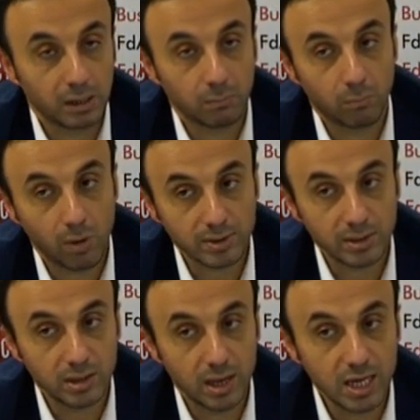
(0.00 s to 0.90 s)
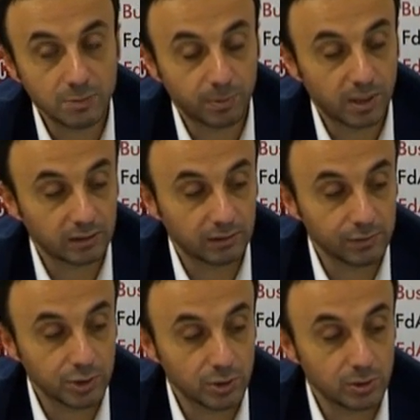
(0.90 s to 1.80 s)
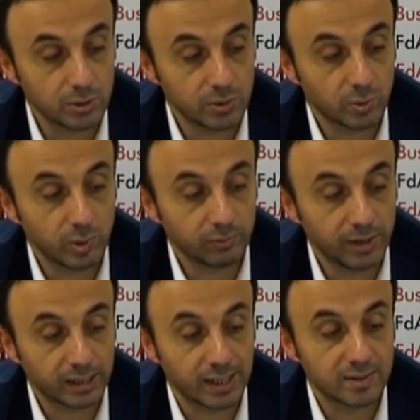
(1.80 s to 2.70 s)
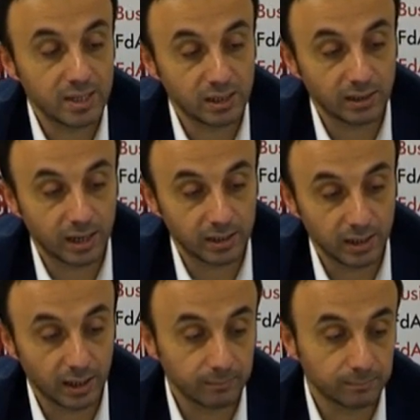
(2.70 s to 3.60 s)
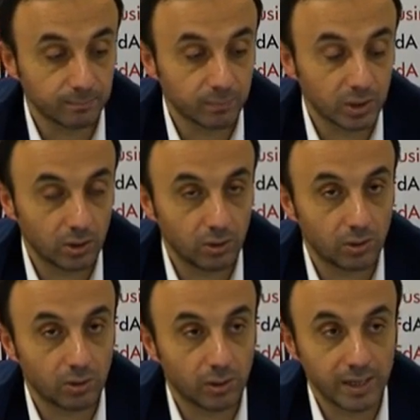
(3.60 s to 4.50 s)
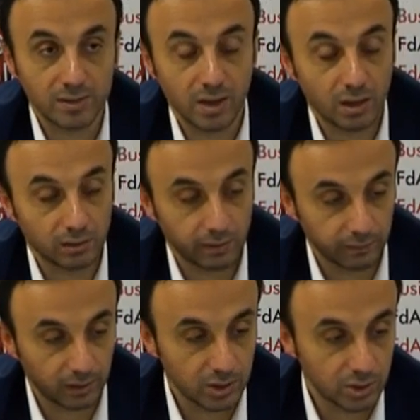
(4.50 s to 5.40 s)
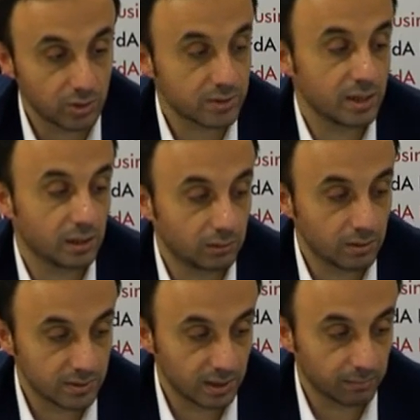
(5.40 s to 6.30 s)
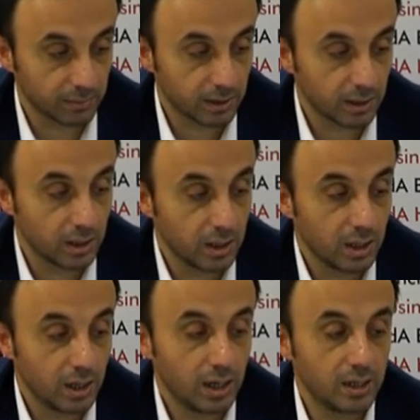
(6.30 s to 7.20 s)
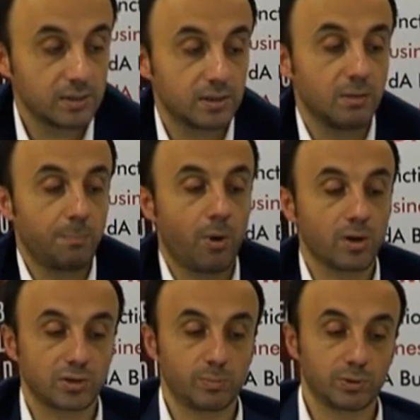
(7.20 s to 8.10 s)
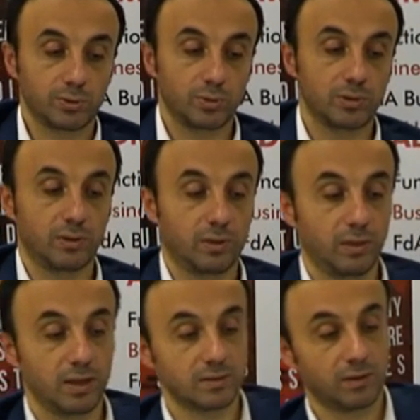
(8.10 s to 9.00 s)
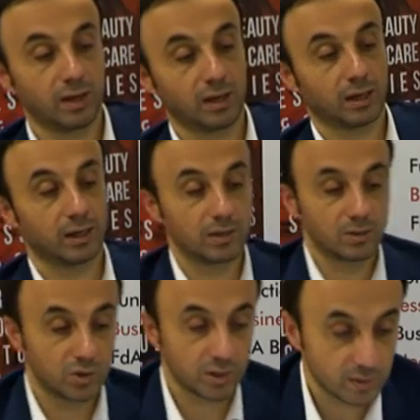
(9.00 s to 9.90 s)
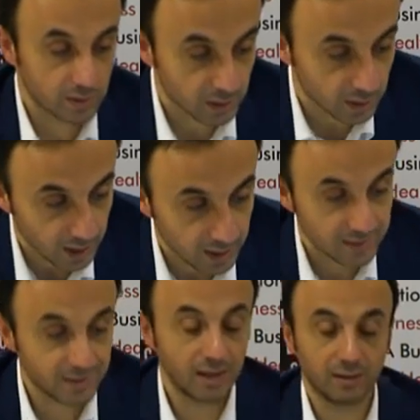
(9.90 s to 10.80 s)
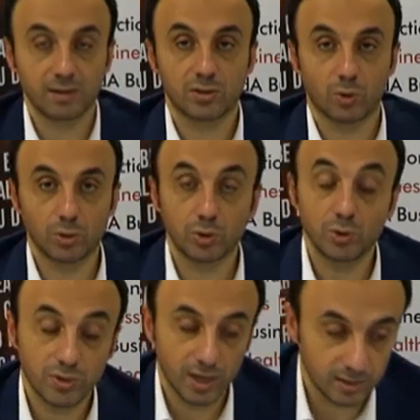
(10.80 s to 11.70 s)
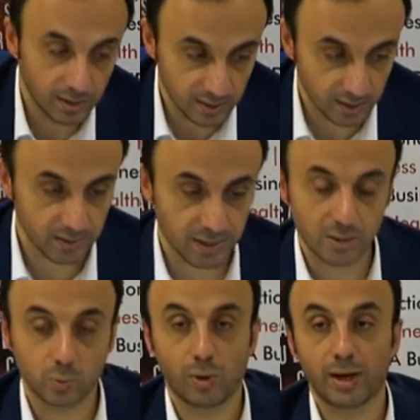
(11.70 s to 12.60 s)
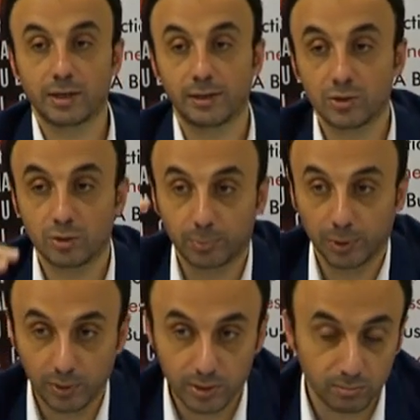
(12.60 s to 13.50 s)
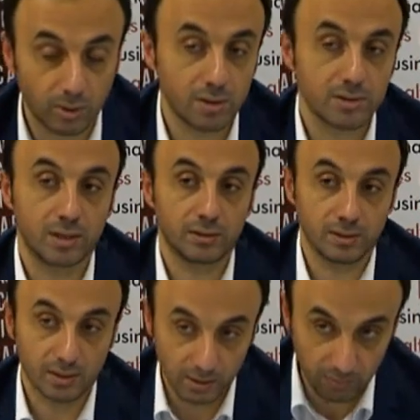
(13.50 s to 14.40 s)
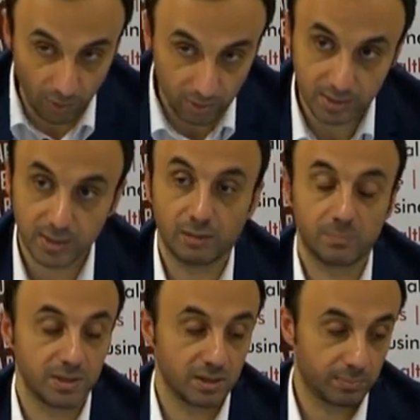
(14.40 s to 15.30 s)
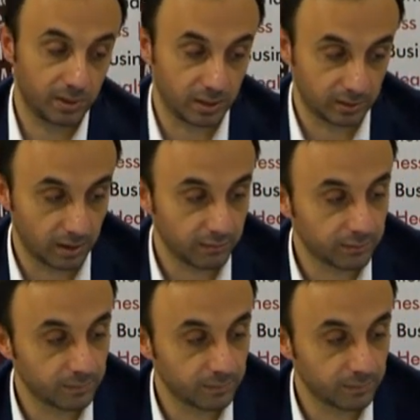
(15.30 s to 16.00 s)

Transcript: Mostly each paragraph should reflect a single idea or a single definition or a single concept. It is impossible to do this thing in just sentence or two sentences. That's why you need to produce more sentences and more statements in a paragraph.